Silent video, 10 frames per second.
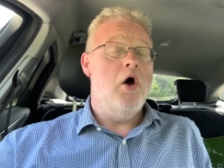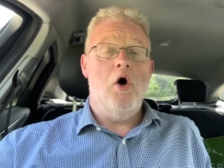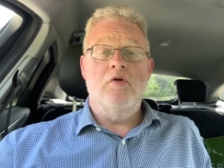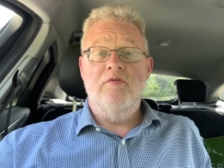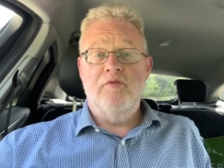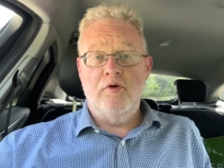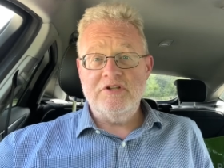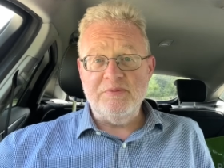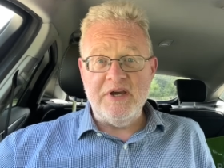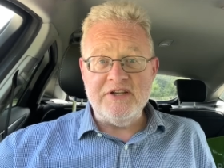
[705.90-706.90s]
On
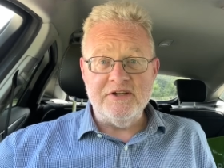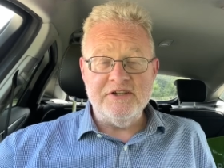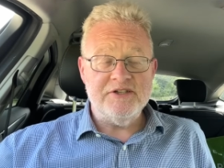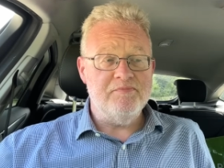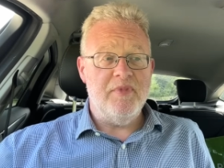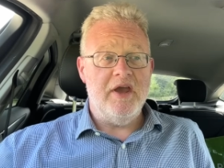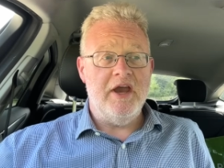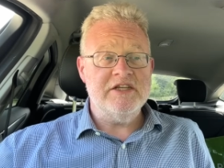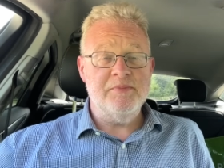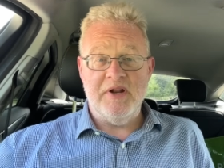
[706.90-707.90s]
40 metres,
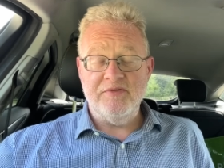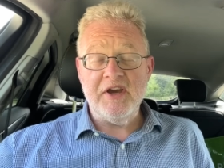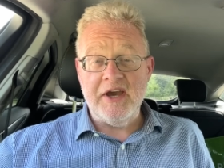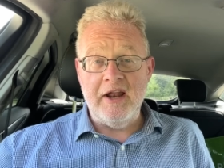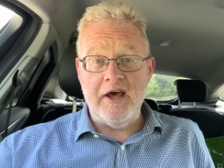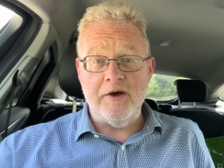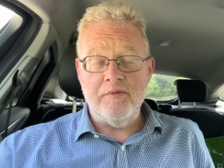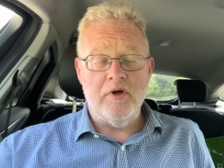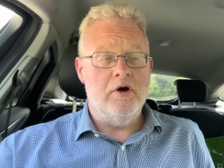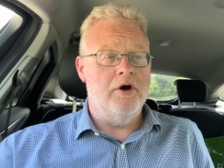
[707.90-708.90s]
it's a bit of a killer
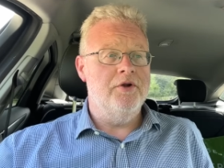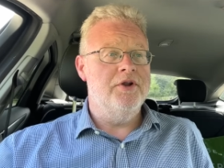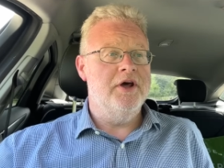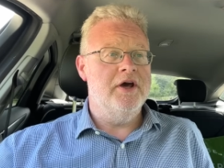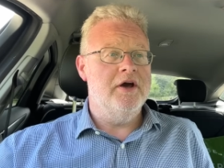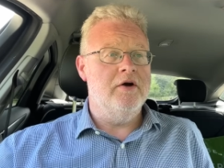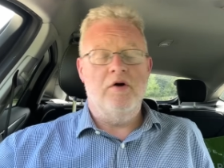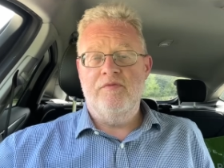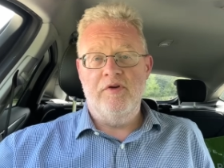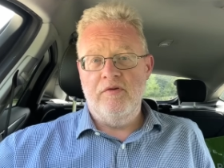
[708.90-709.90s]
on uh,
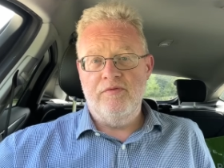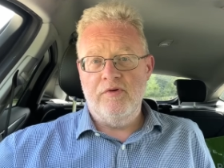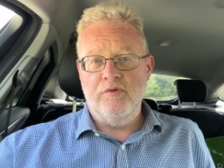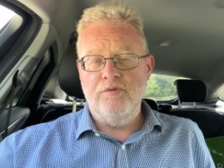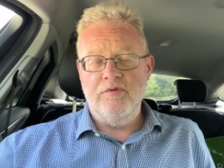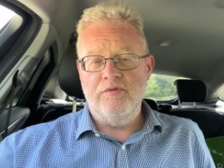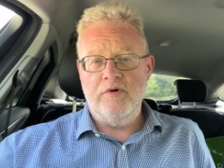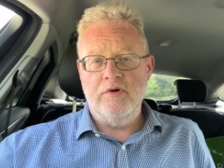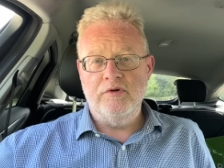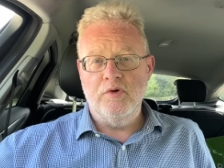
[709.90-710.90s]
for, for
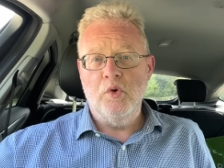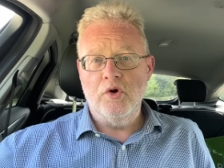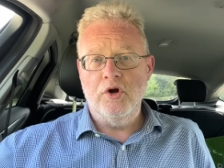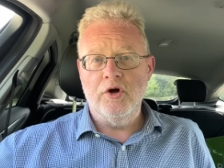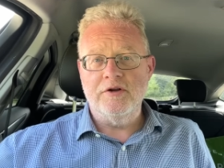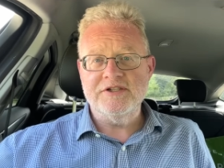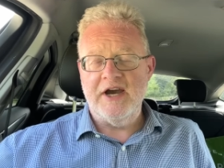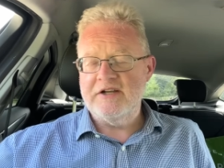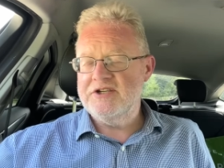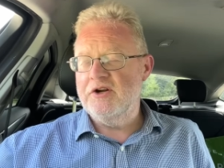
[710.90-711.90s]
for local
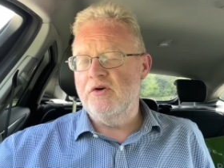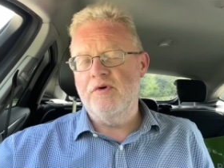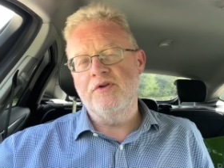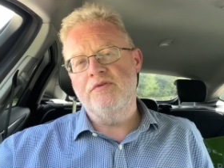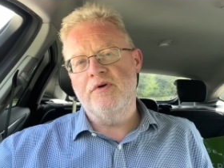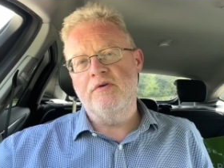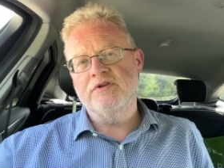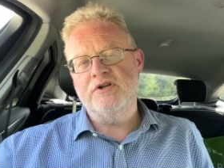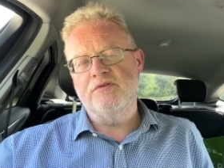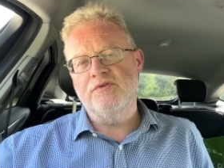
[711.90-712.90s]
contacts, you know, around,
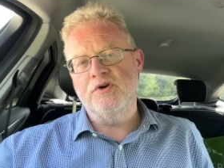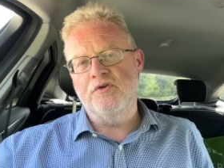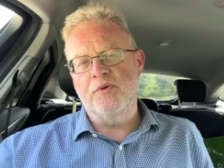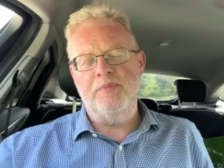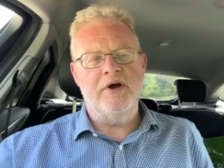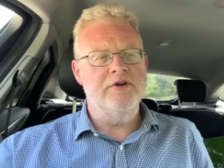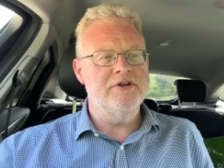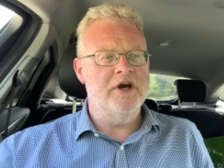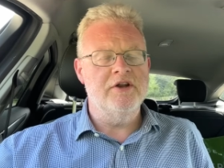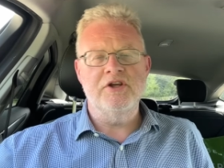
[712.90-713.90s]
around sort of Europe and
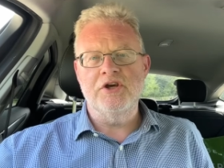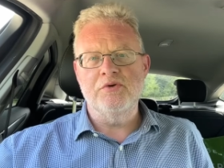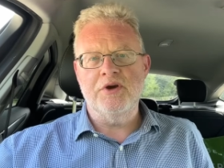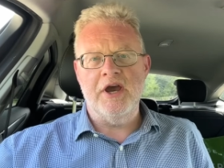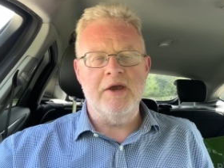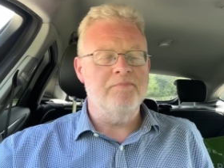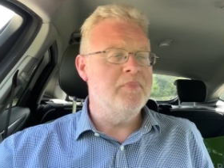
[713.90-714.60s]
and the UK.